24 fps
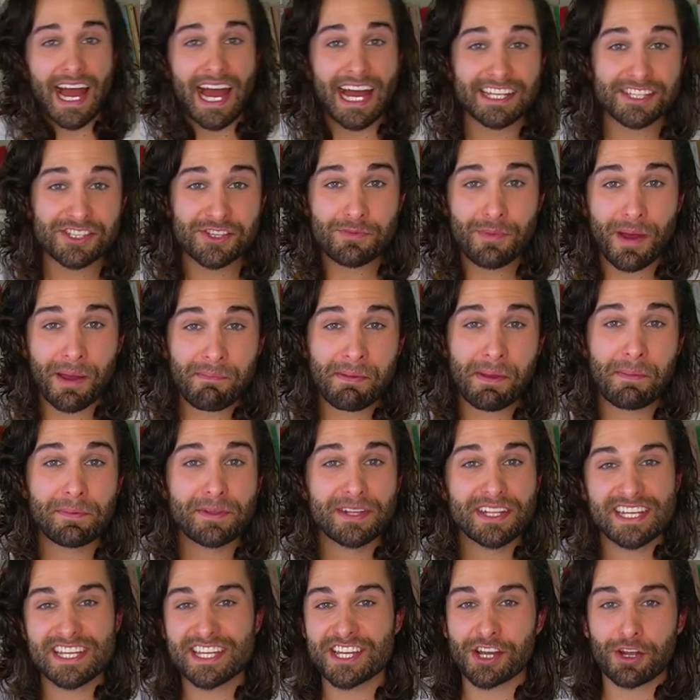As you might be
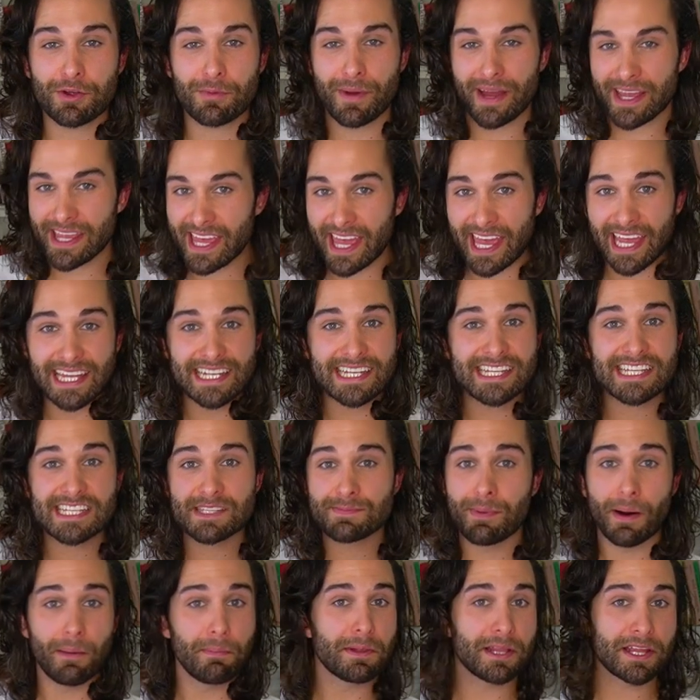able to hear, my candy is
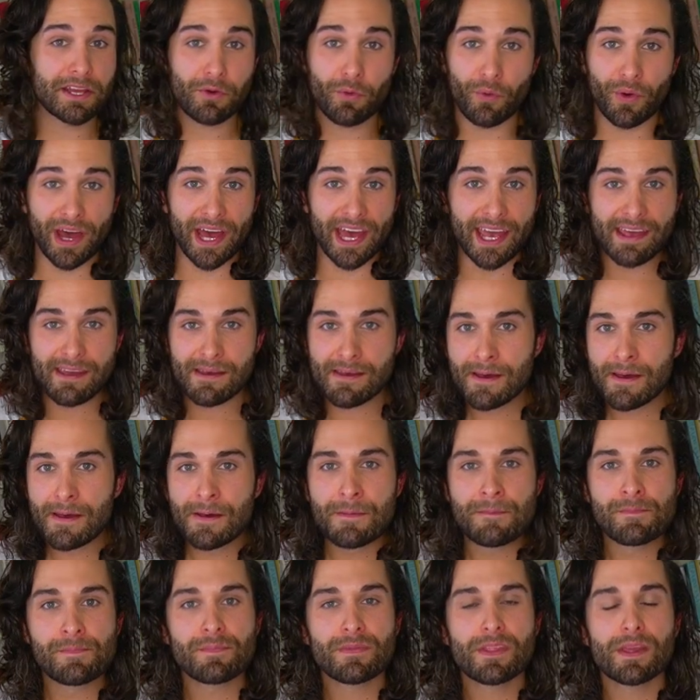bubbling away,
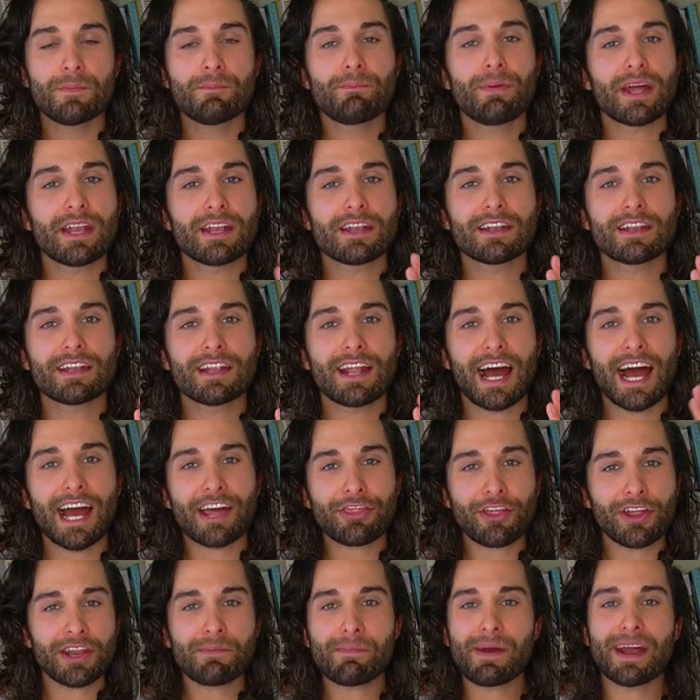but I
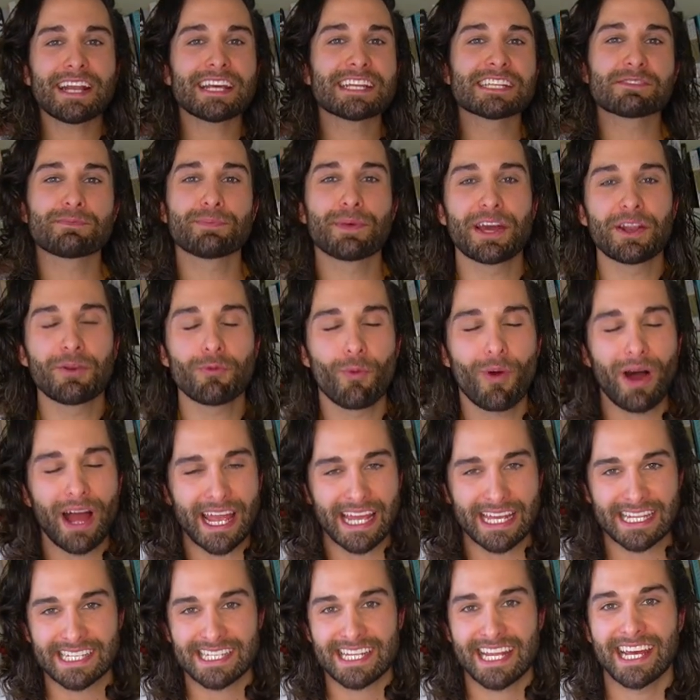thought I might explain why
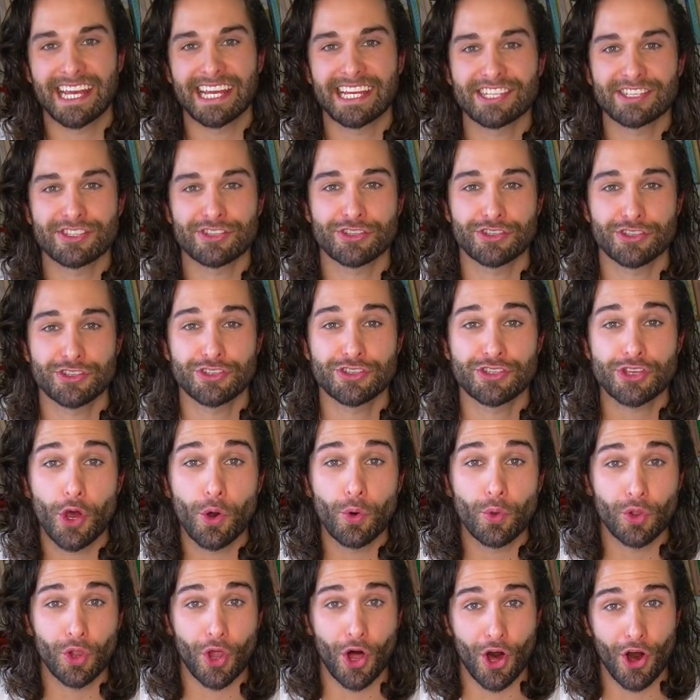it takes
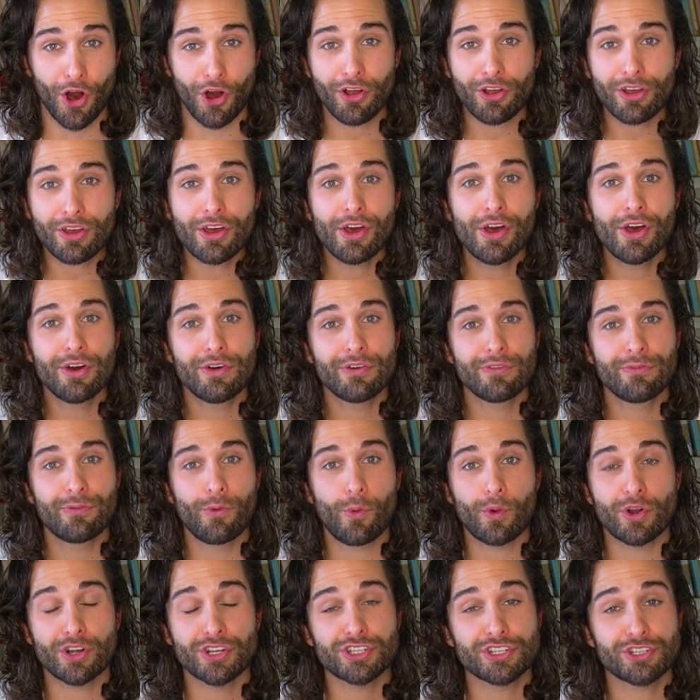so long
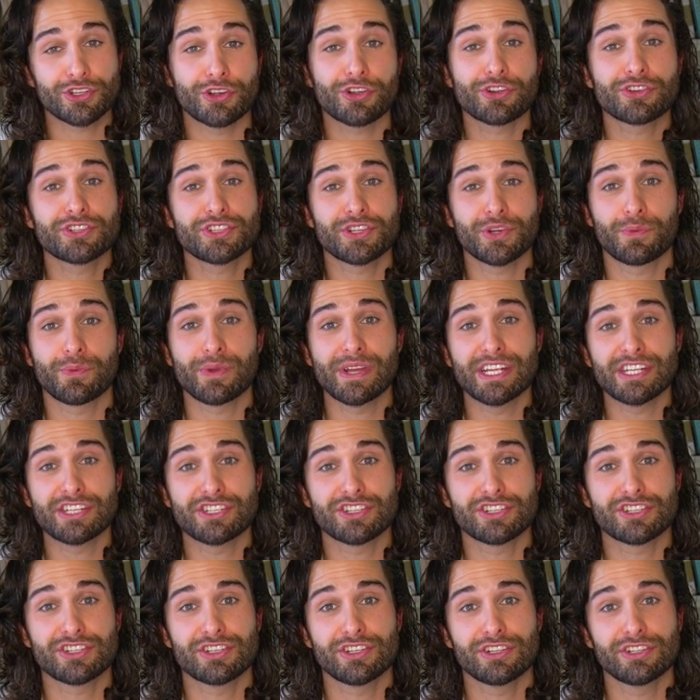for sugar to
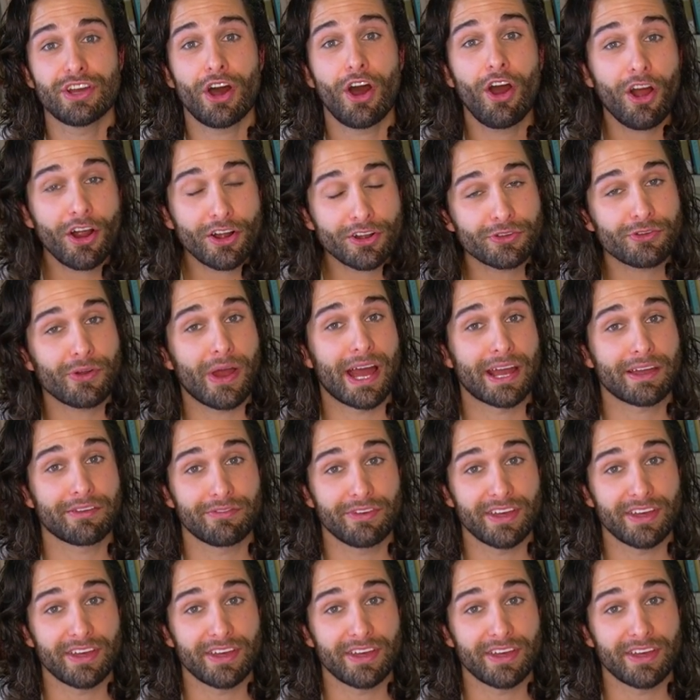reach hard crack